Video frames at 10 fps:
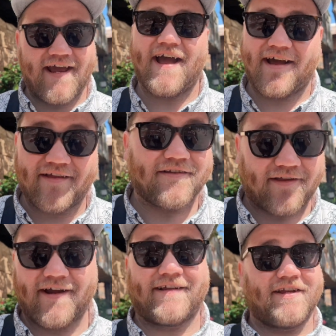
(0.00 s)
Yeah,
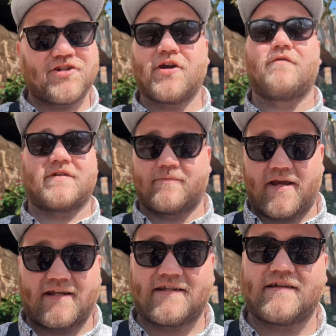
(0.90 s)
like this show was
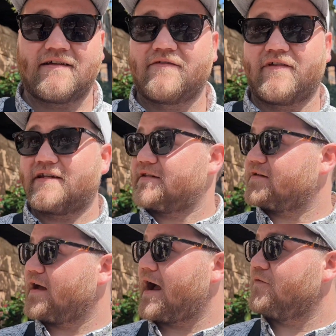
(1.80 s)
amazing.
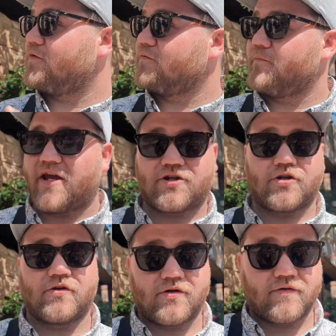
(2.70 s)
This I will make
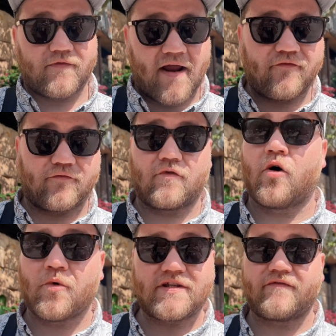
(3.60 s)
sure every,
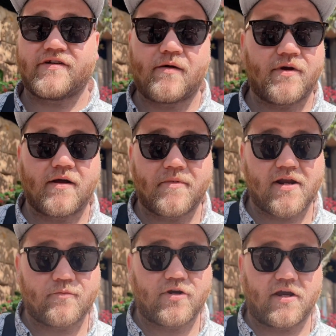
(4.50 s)
almost every time we come to
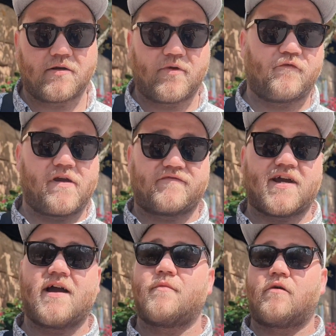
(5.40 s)
Animal Kingdom, if we have
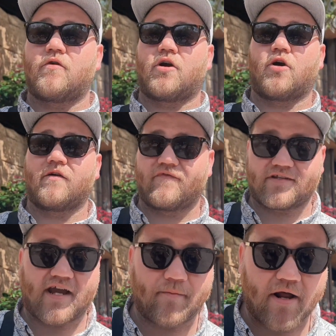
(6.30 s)
time, I will carve the
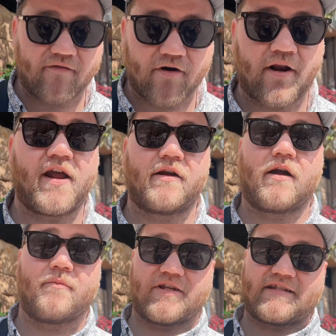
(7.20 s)
time out of our day to
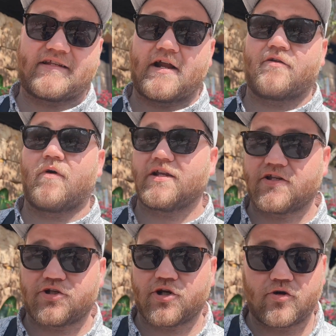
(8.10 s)
come and sit down and watch
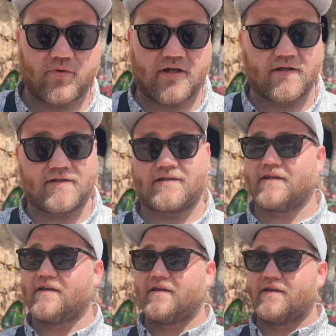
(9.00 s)
this show because
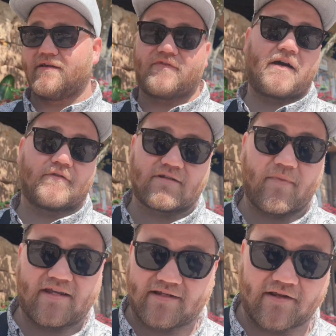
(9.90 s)
that was
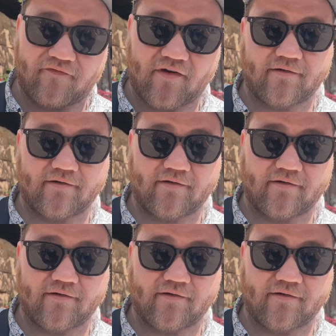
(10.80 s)
amazingly fun.